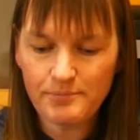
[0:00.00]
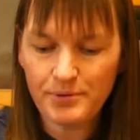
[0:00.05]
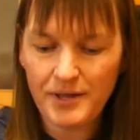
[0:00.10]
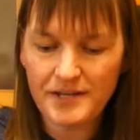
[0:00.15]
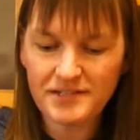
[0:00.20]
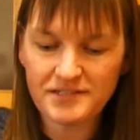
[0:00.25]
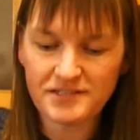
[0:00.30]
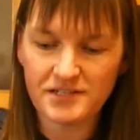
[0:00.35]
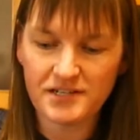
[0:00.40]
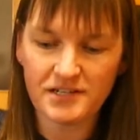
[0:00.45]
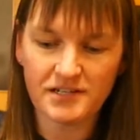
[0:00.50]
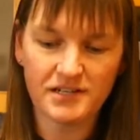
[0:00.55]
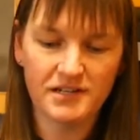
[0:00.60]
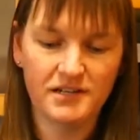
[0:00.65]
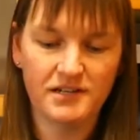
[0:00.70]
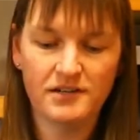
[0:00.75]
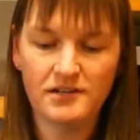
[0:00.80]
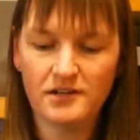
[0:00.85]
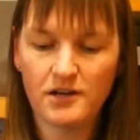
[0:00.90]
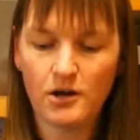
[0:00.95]
plastic.
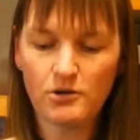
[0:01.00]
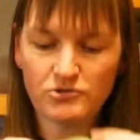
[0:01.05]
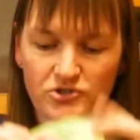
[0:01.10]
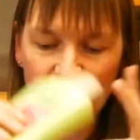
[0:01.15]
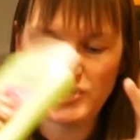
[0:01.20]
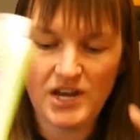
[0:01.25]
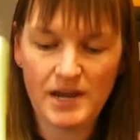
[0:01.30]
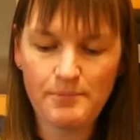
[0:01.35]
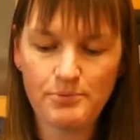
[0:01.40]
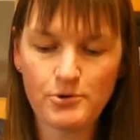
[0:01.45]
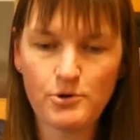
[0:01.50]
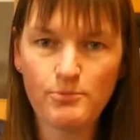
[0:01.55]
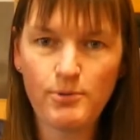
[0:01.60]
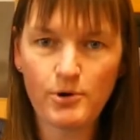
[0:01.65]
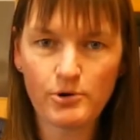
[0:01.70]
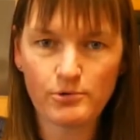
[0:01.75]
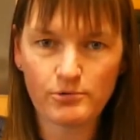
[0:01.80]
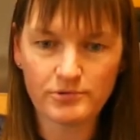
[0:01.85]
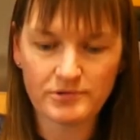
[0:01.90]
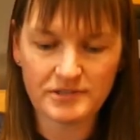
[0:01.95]
Old shampoo
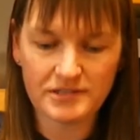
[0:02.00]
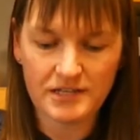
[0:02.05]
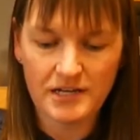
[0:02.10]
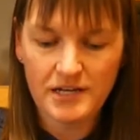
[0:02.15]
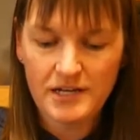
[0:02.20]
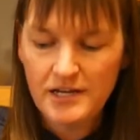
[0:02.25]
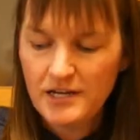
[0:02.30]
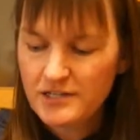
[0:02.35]
bottles.